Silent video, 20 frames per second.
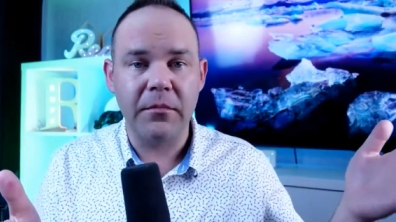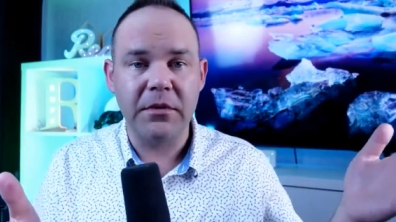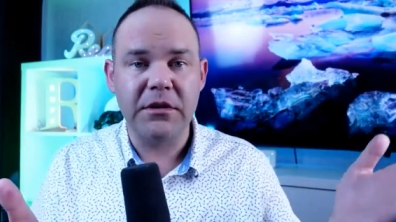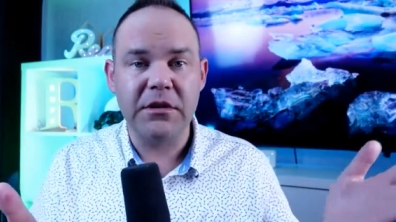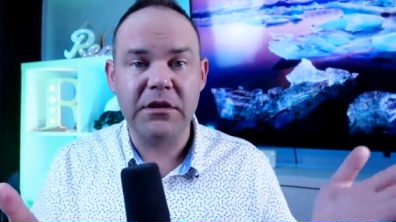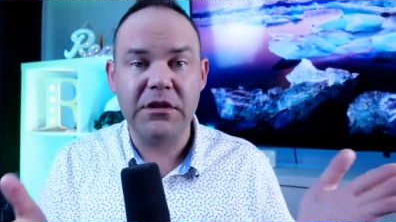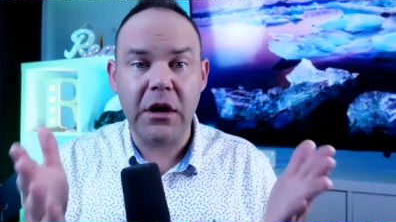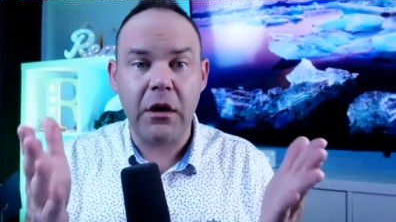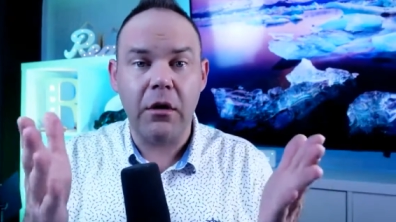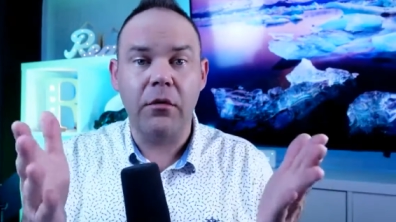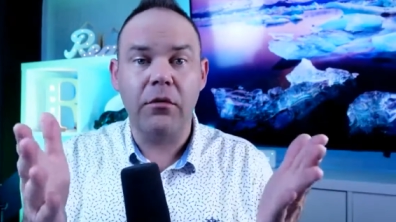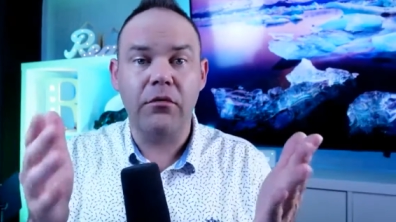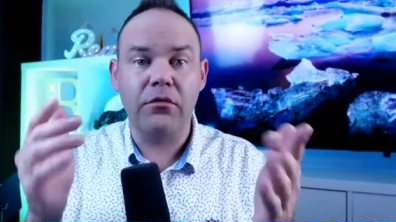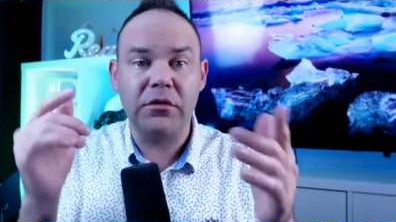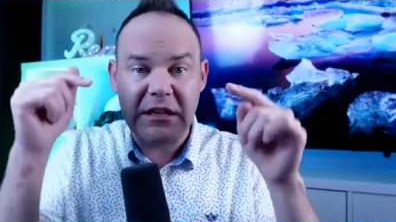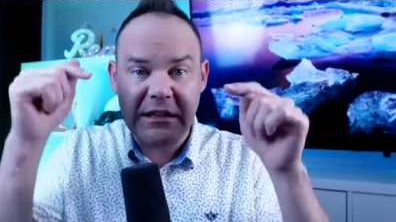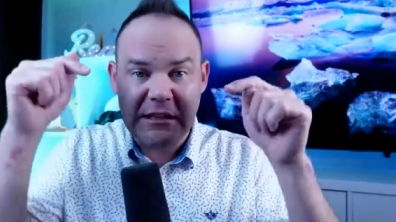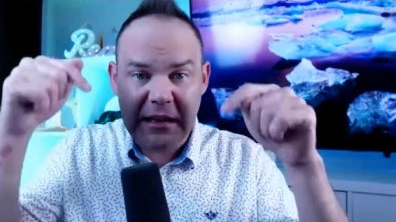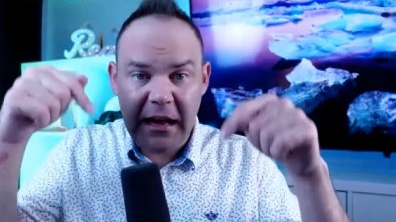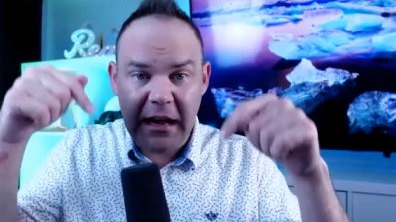So
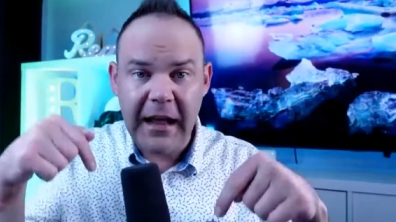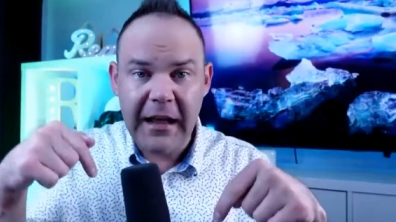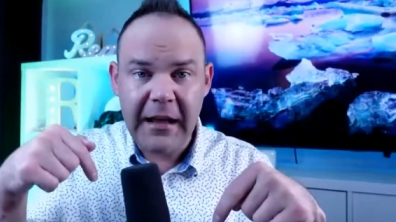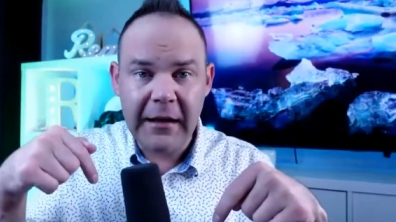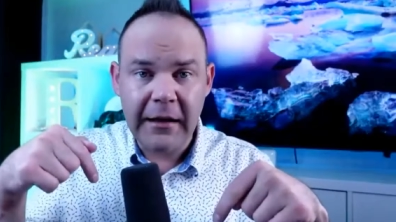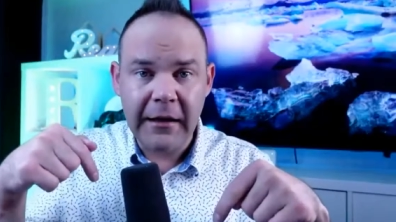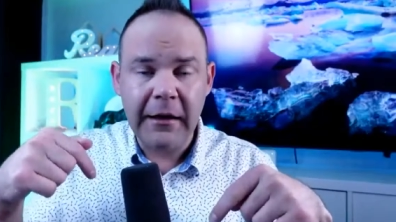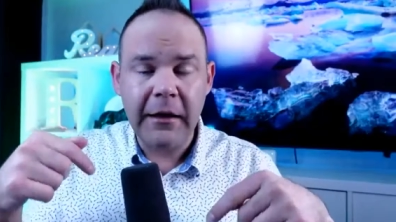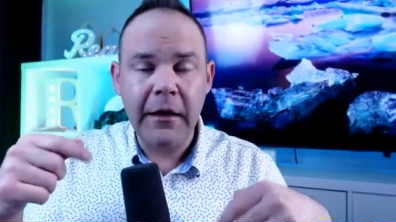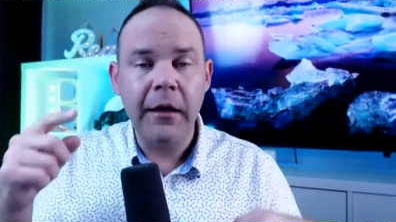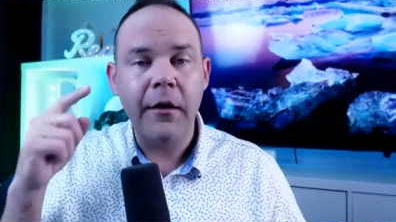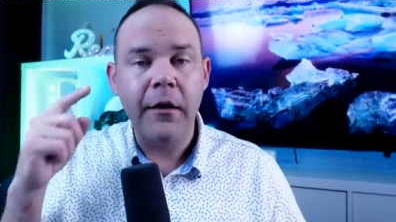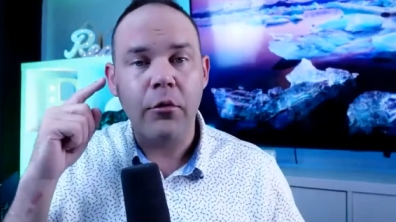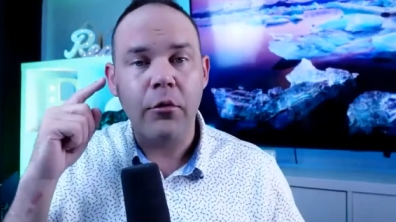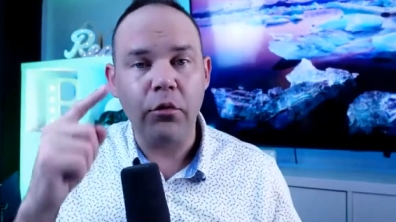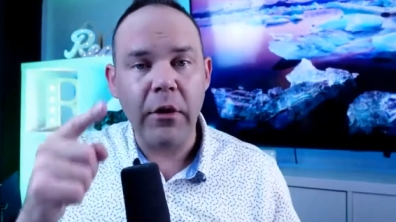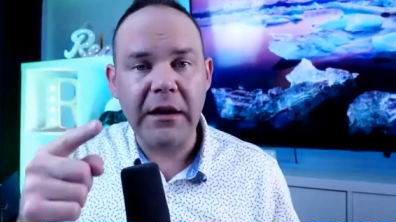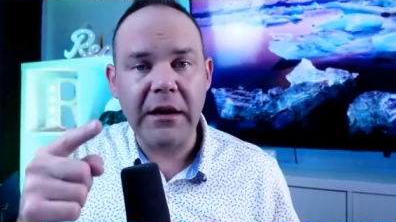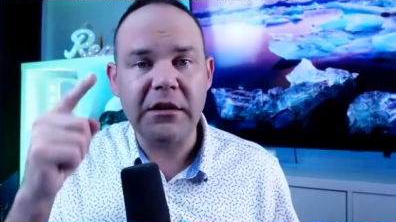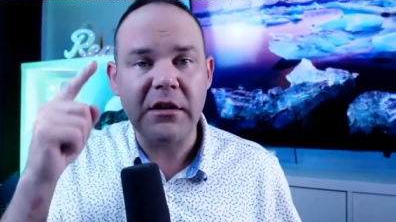today,
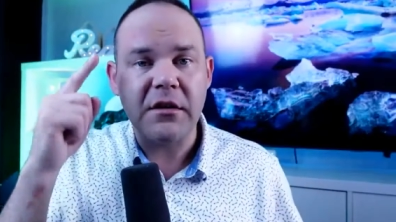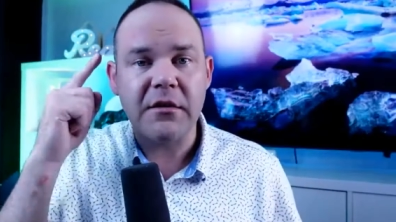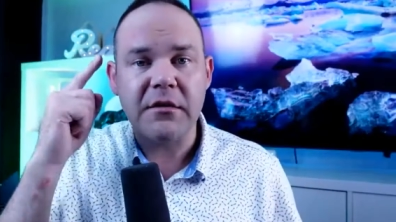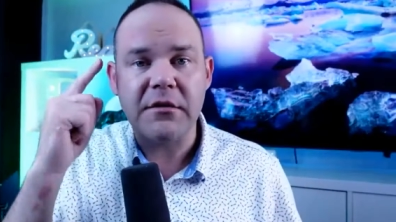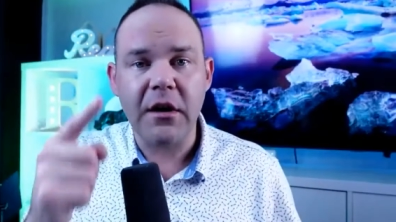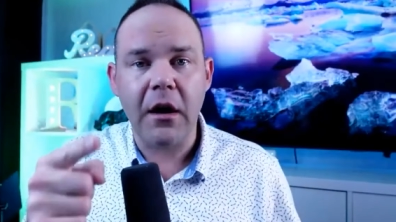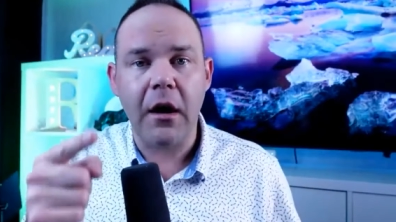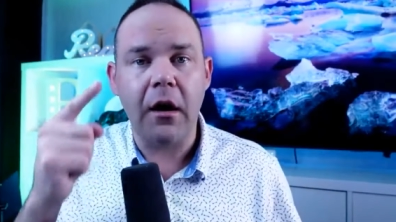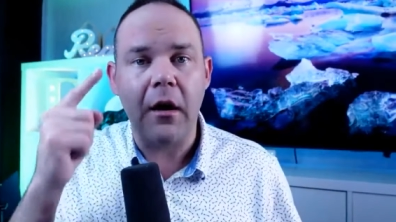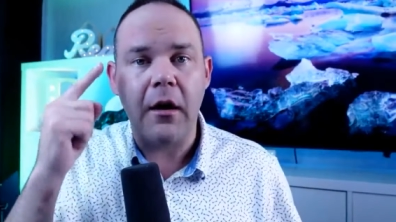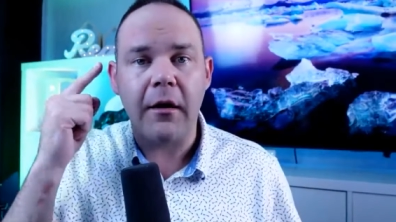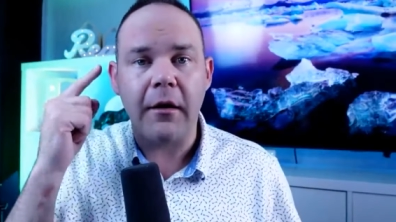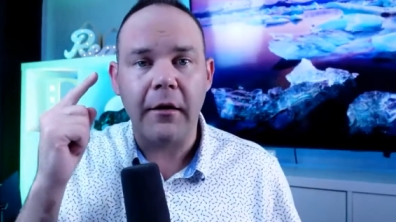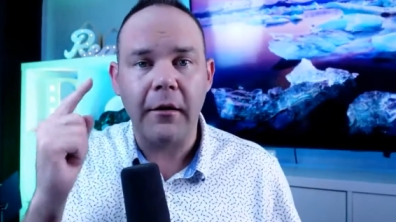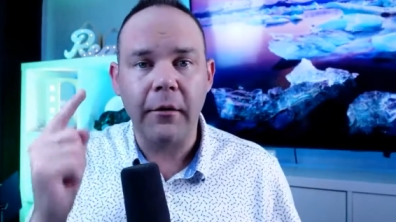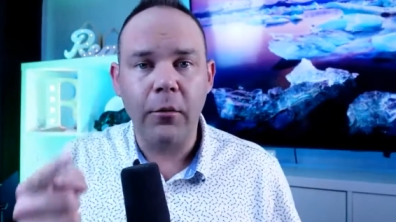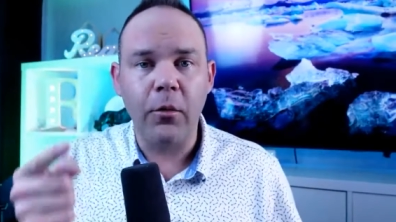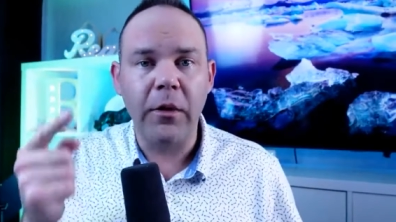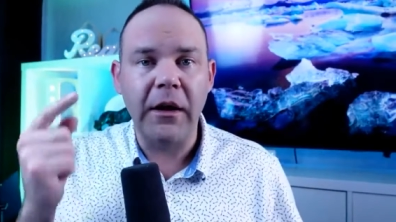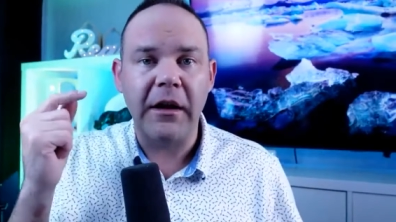renters are
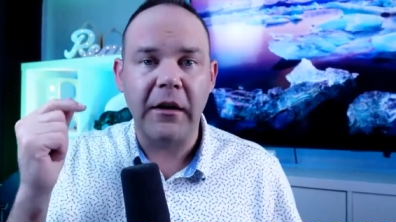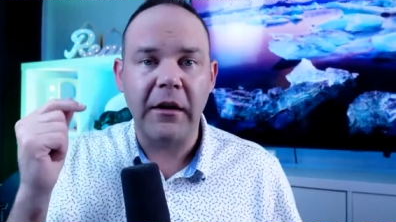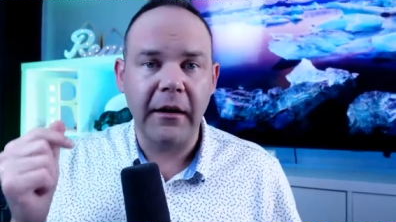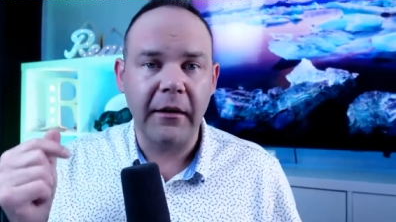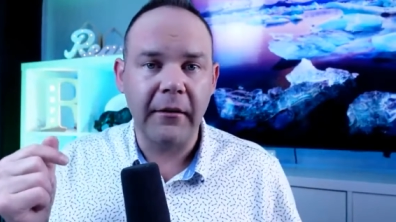winning.